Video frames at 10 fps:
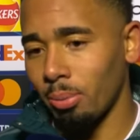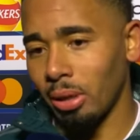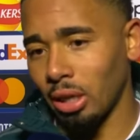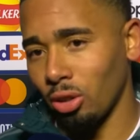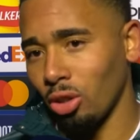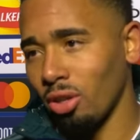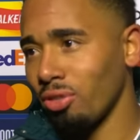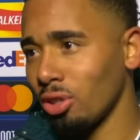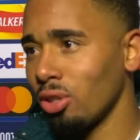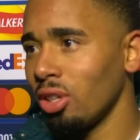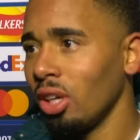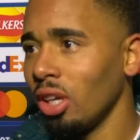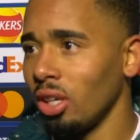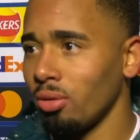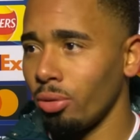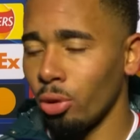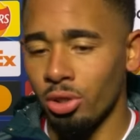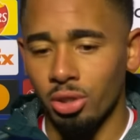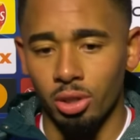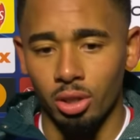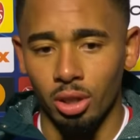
But I don't know if it's in force.